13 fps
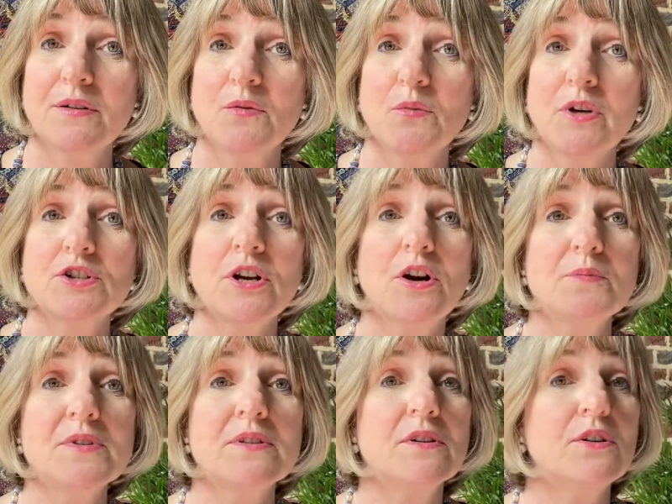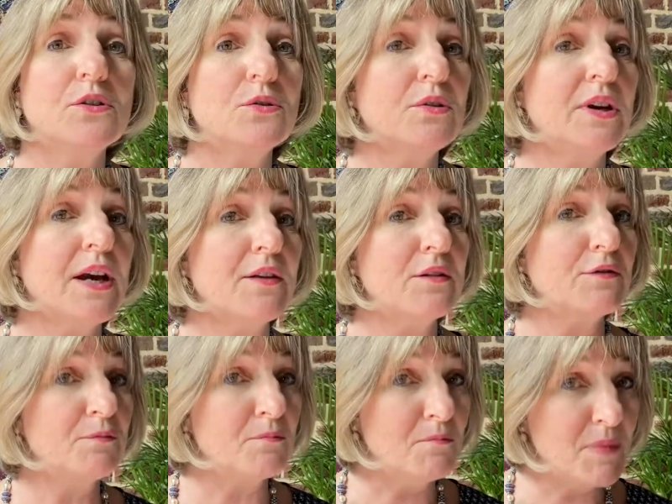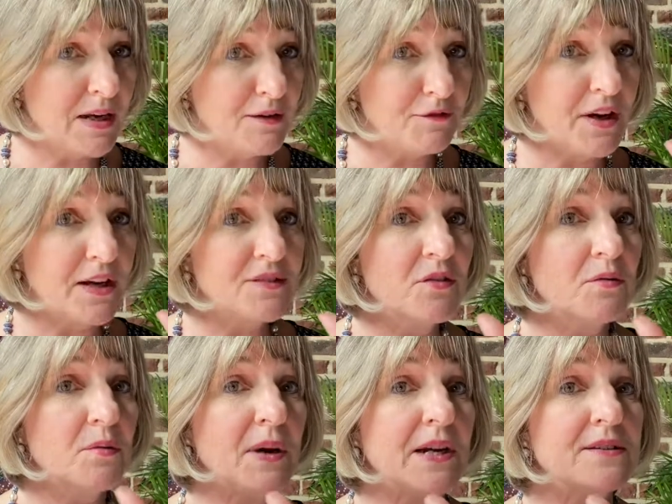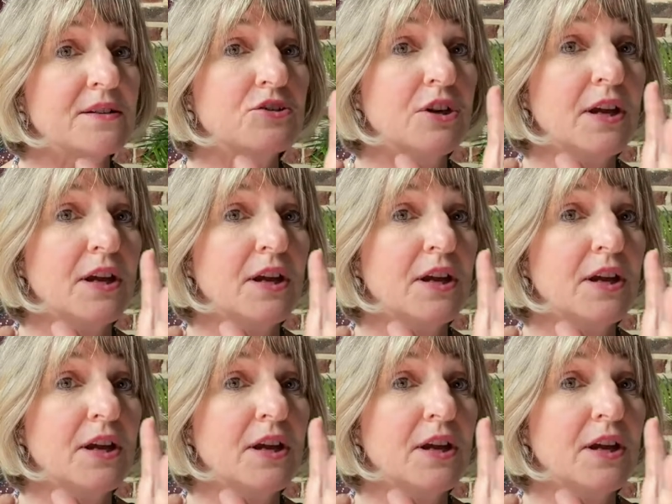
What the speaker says: which helps you gather many facts from the passage